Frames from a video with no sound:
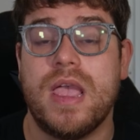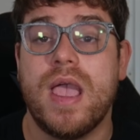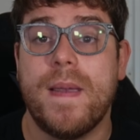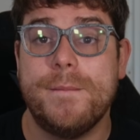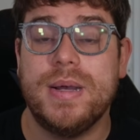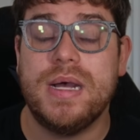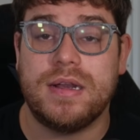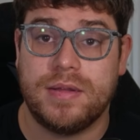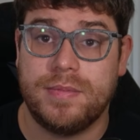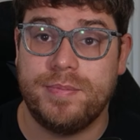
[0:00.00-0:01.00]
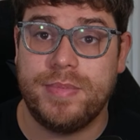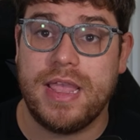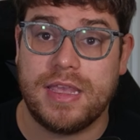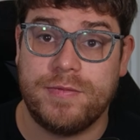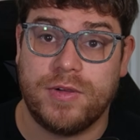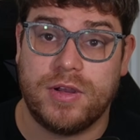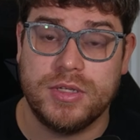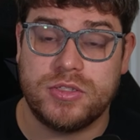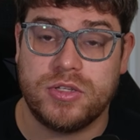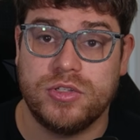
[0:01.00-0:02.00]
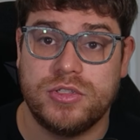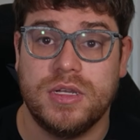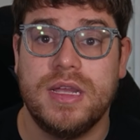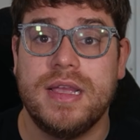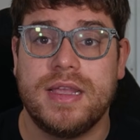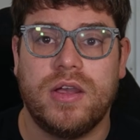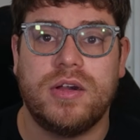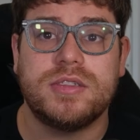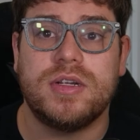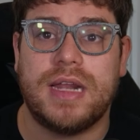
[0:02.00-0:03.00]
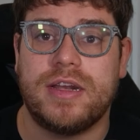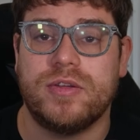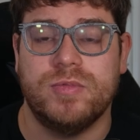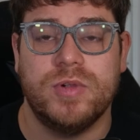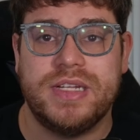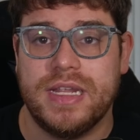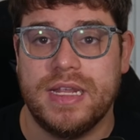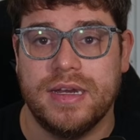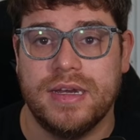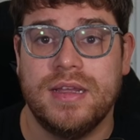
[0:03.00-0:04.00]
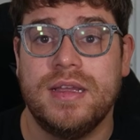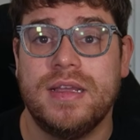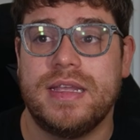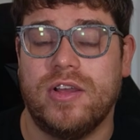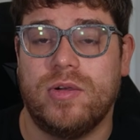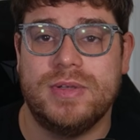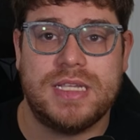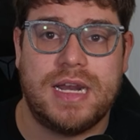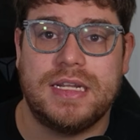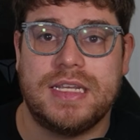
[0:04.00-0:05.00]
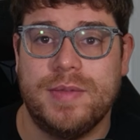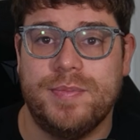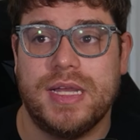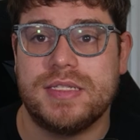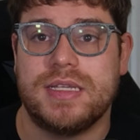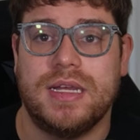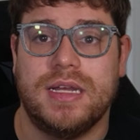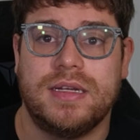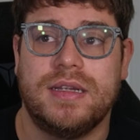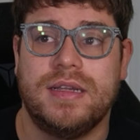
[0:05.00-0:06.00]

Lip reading: But being a former soldier, he also liked routine. He always had like a buzz cut.